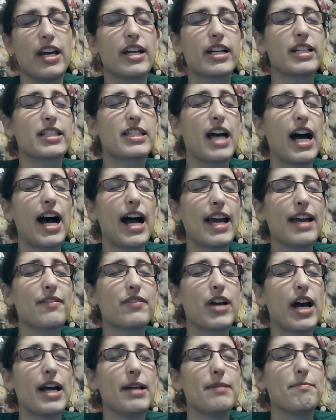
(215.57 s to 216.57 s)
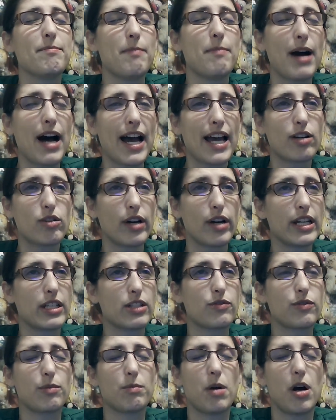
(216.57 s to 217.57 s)
because I have gotten migraines
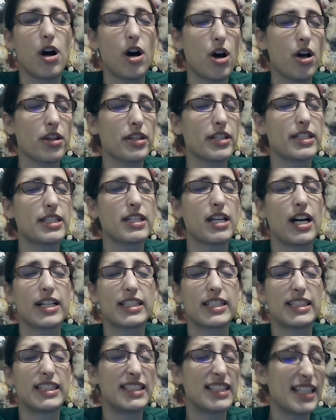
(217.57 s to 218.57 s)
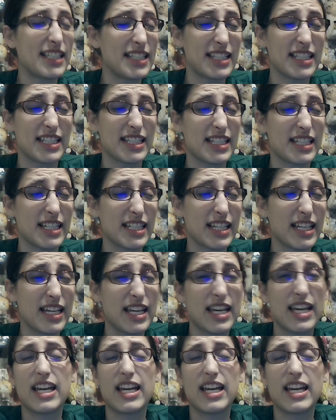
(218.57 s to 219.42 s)
from all this toxicity.